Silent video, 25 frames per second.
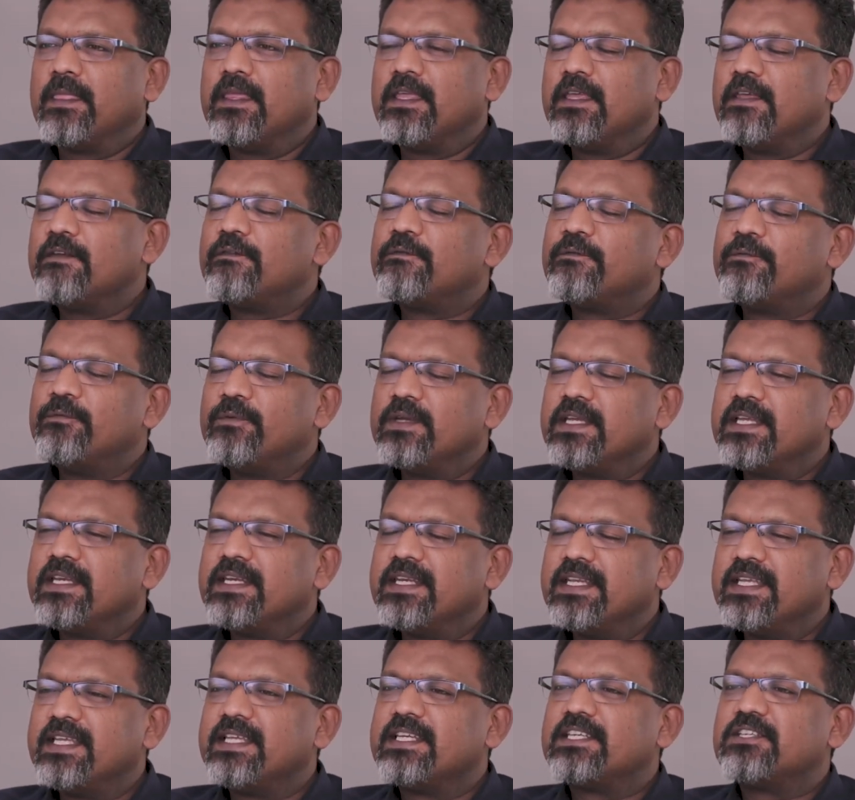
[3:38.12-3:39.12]
if we
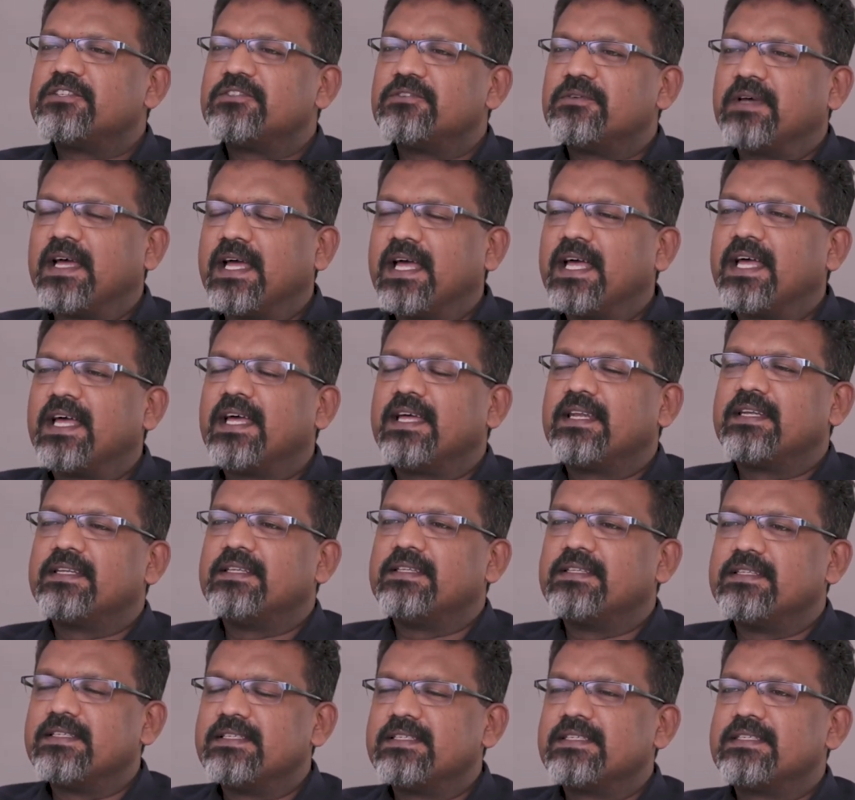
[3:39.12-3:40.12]
need to add
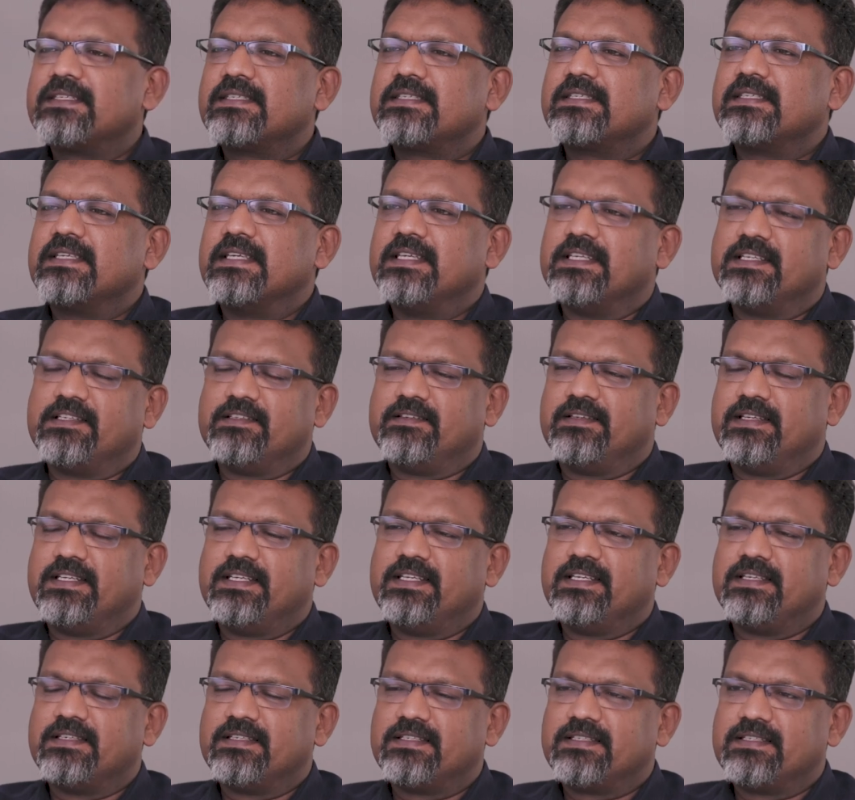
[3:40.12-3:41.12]
this
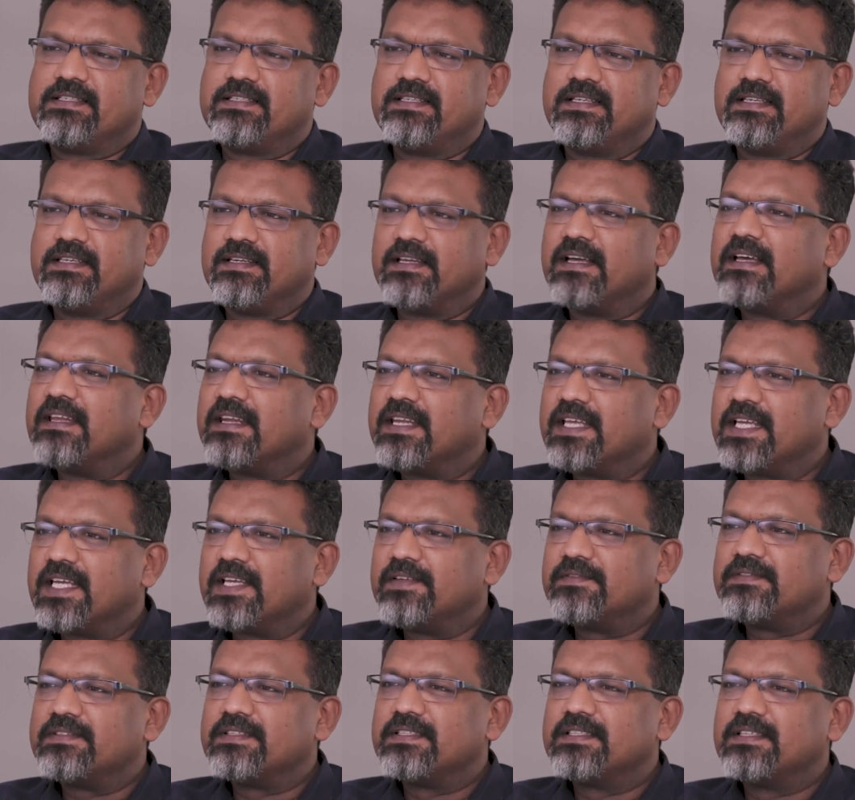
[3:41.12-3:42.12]
ingredient in our
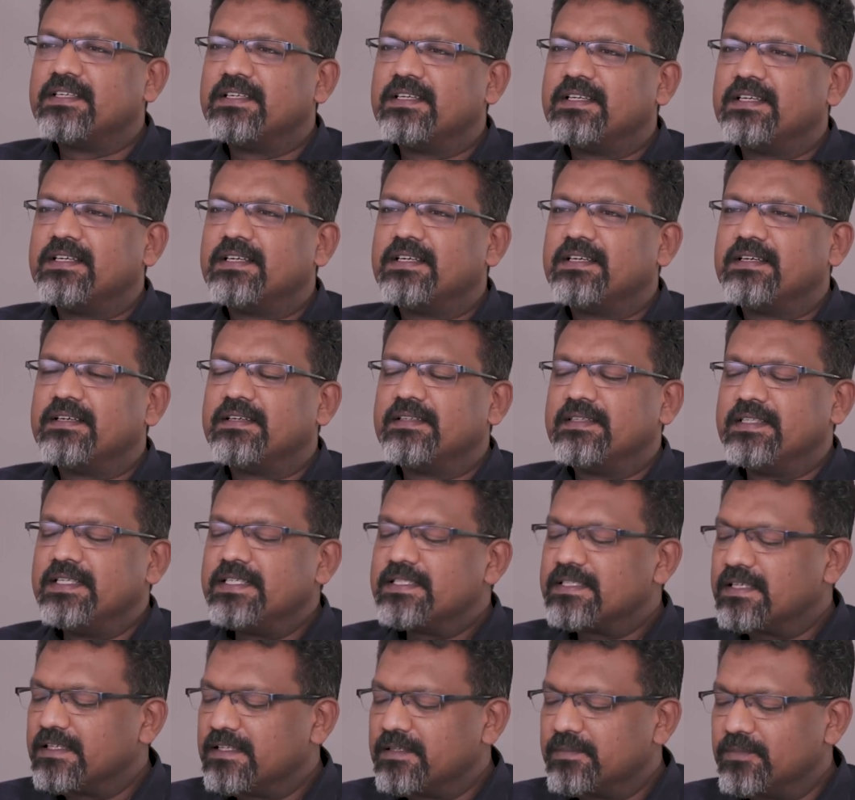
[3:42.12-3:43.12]
lives,
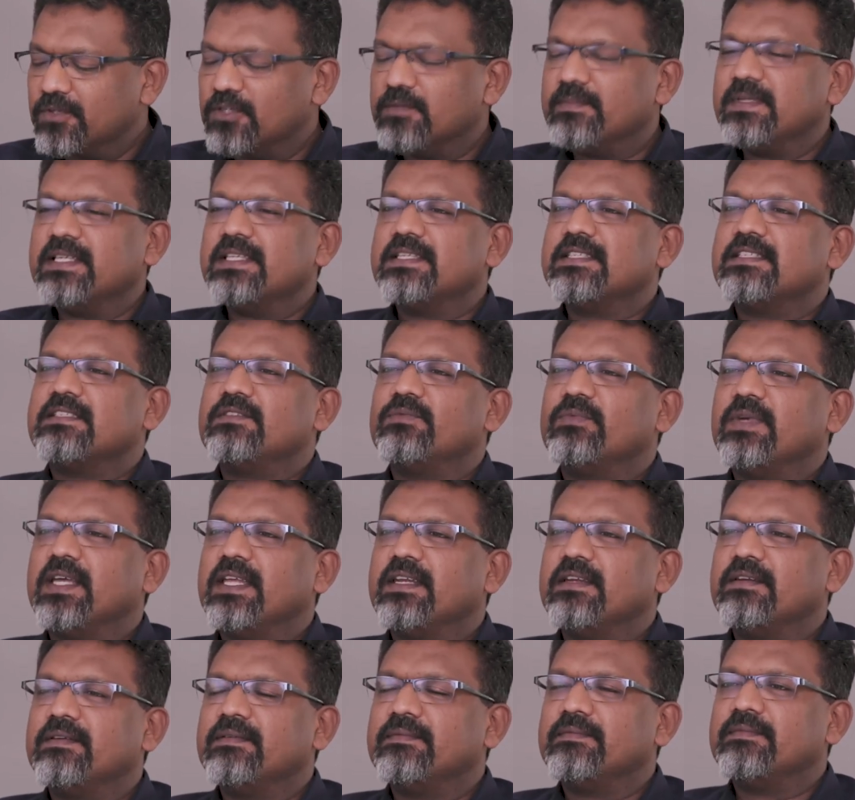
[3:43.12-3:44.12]
these are the moments
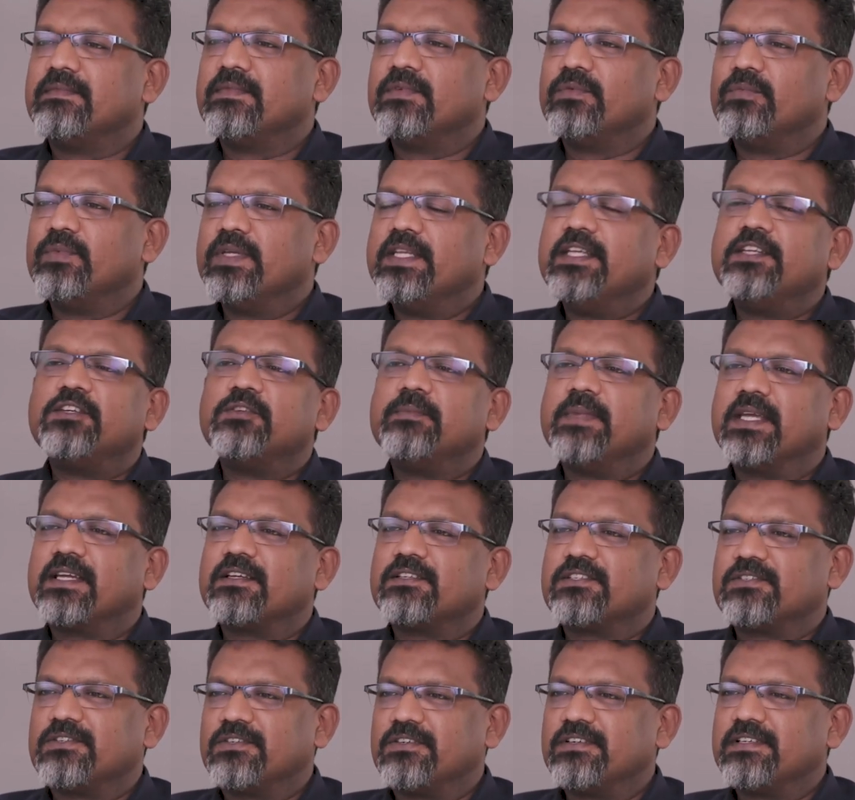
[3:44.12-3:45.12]
when we need to make
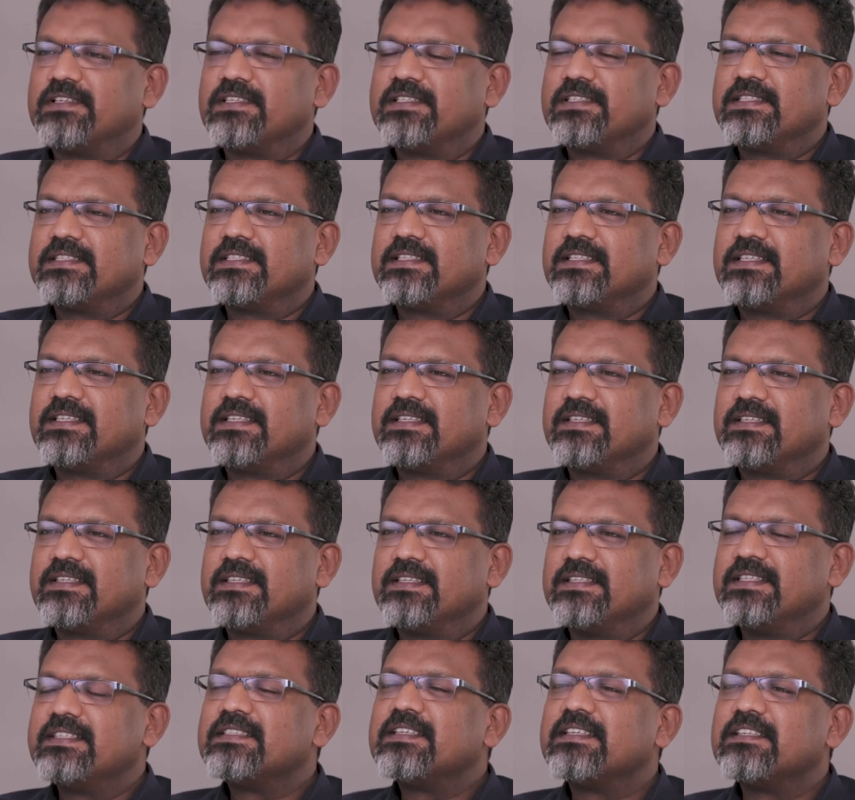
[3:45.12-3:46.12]
a choice.
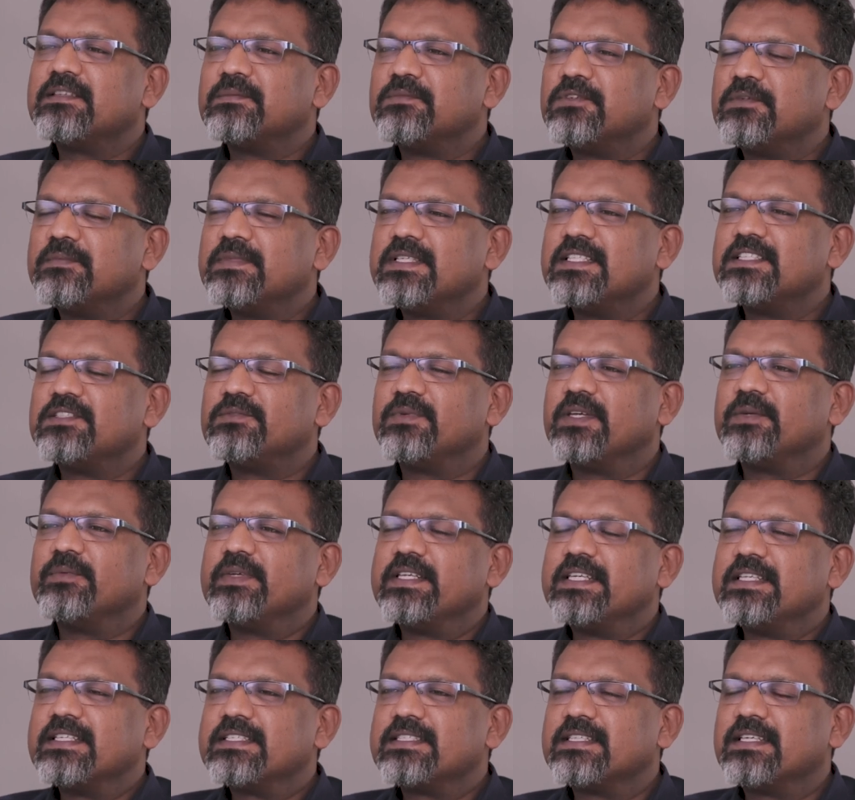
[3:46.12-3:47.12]
These are the moments when
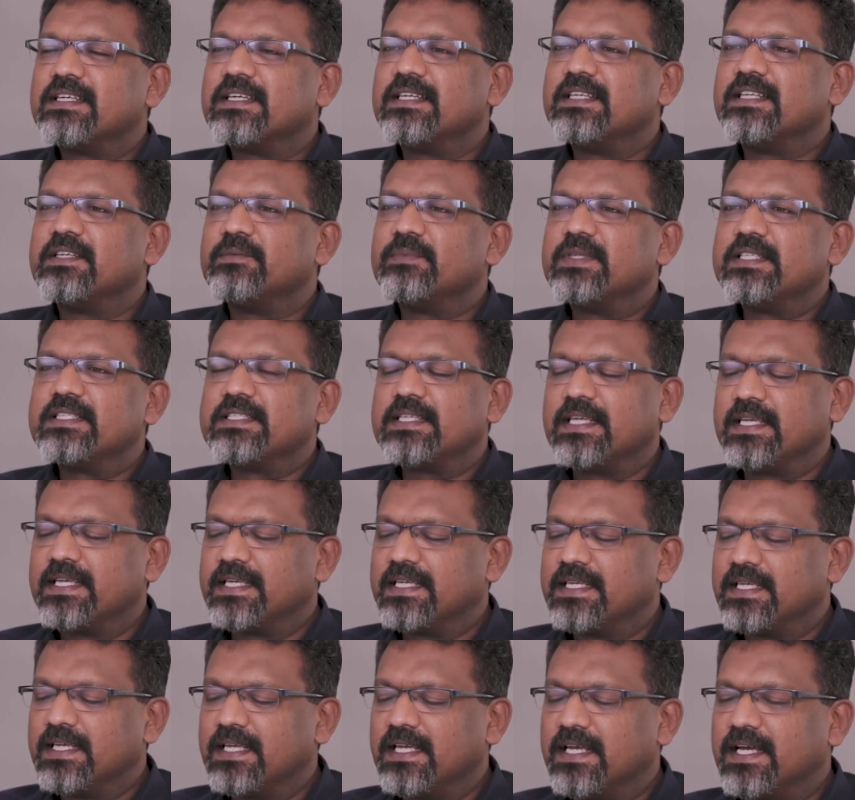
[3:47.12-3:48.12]
we decide and we
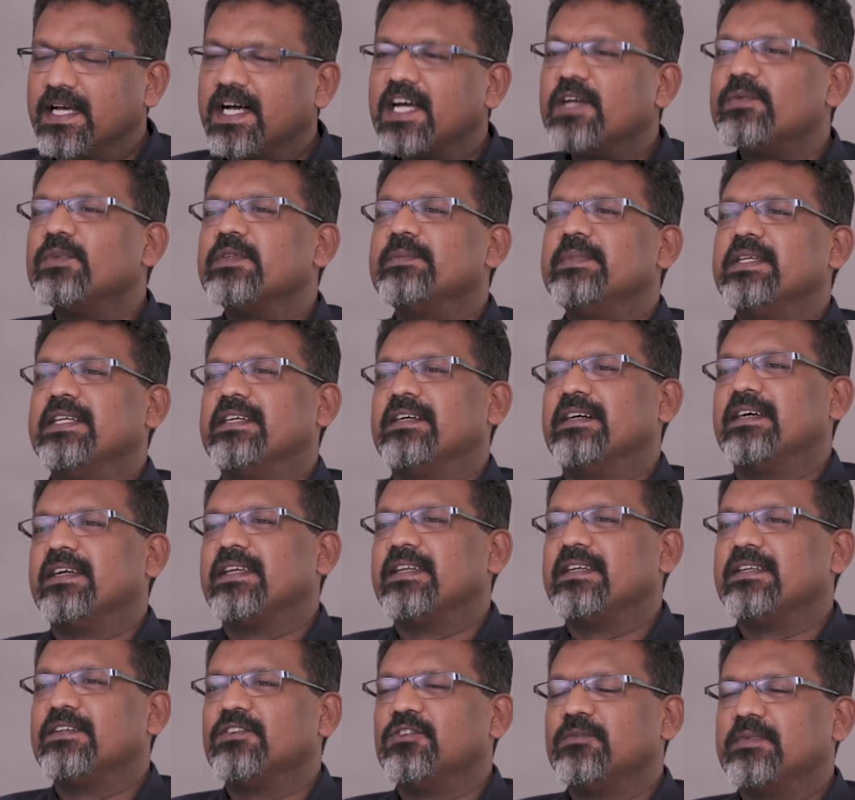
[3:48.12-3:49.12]
say, I will be
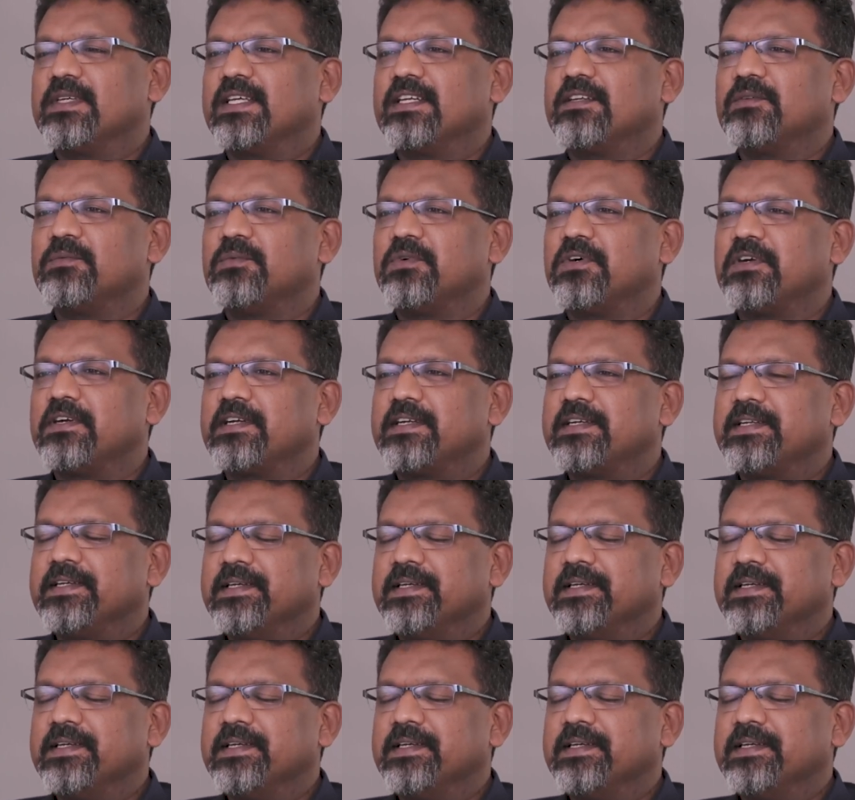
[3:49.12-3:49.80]
kind no matter what.